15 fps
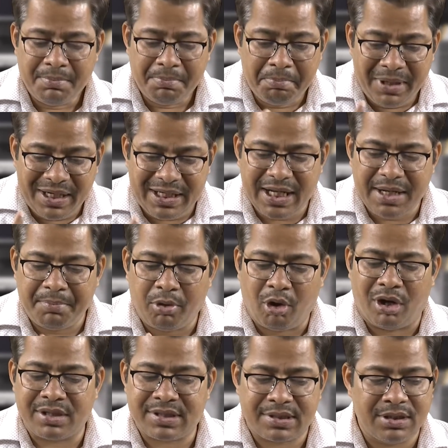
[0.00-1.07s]
building
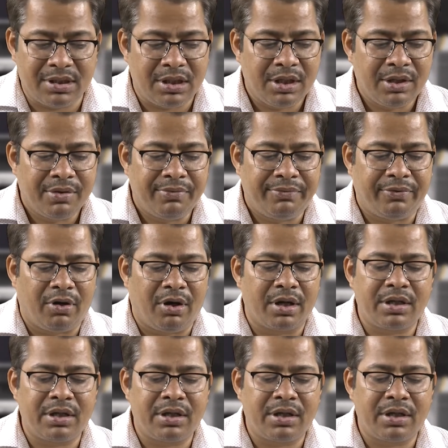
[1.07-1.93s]
blocks for